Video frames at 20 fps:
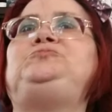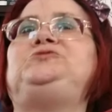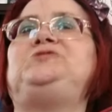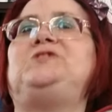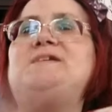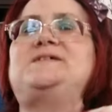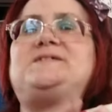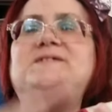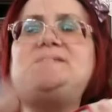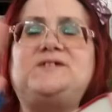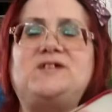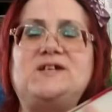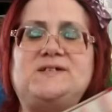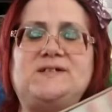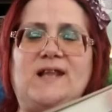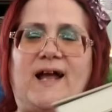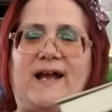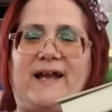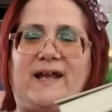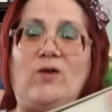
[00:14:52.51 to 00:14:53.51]
this is just
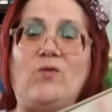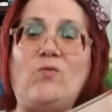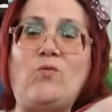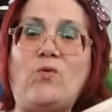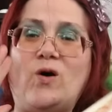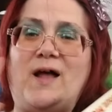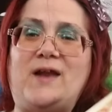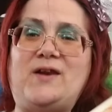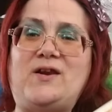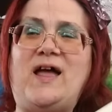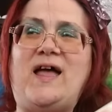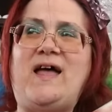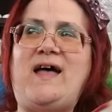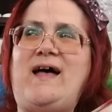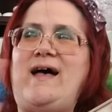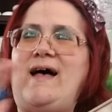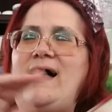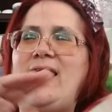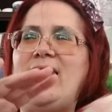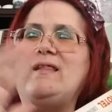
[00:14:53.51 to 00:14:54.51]
like one
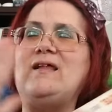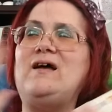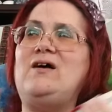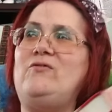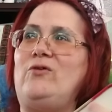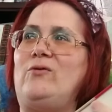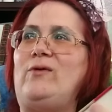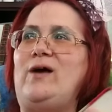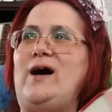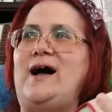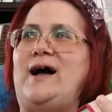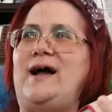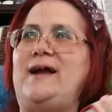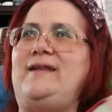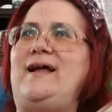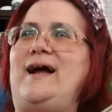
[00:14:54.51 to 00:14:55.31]
hell of a ride.